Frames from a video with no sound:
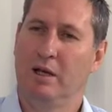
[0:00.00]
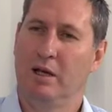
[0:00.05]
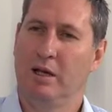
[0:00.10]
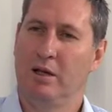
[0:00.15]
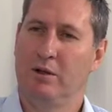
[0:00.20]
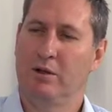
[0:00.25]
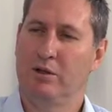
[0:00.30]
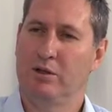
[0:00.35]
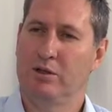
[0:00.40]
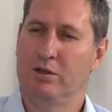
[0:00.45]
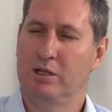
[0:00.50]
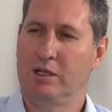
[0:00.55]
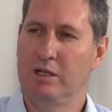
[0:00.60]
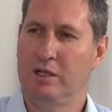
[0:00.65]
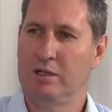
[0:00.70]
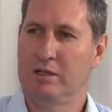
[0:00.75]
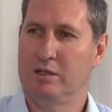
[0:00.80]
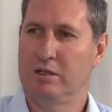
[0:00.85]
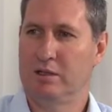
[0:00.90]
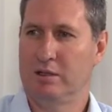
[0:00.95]
Uh, NERSA
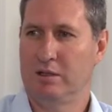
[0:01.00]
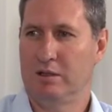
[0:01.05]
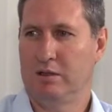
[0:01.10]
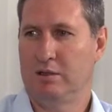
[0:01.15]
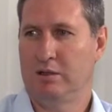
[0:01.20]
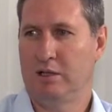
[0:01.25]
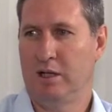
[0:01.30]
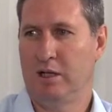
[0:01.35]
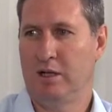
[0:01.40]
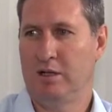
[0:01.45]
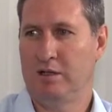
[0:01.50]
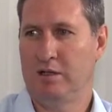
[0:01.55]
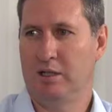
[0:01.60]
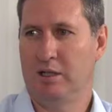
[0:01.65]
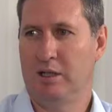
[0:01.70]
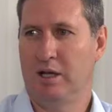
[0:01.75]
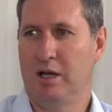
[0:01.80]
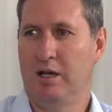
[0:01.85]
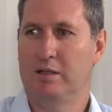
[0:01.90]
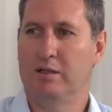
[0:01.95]
is
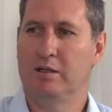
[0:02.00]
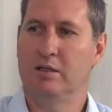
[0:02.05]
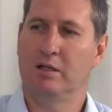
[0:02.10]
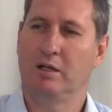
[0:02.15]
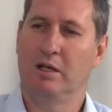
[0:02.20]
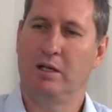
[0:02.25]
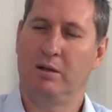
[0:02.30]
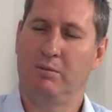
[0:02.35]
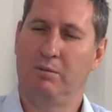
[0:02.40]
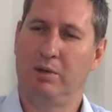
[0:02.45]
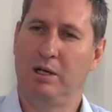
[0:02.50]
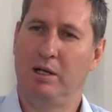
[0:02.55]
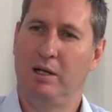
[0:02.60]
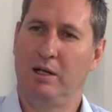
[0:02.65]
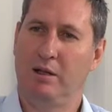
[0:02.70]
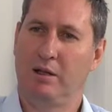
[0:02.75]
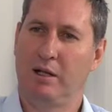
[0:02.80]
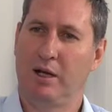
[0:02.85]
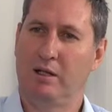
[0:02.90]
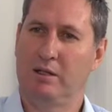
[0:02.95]
challenging that and
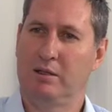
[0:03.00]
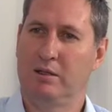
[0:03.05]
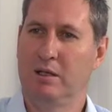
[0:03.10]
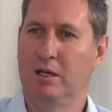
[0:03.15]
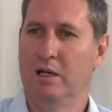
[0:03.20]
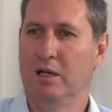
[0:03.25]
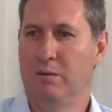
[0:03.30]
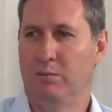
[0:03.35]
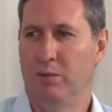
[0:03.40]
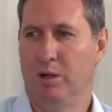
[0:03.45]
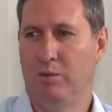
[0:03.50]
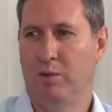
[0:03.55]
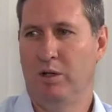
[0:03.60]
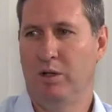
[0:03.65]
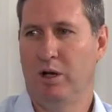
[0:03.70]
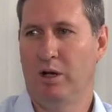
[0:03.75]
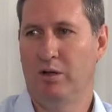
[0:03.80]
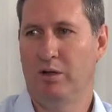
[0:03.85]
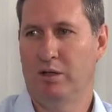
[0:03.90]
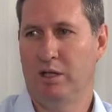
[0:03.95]
appealing that, but we
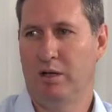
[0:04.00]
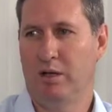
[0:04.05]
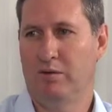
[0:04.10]
don't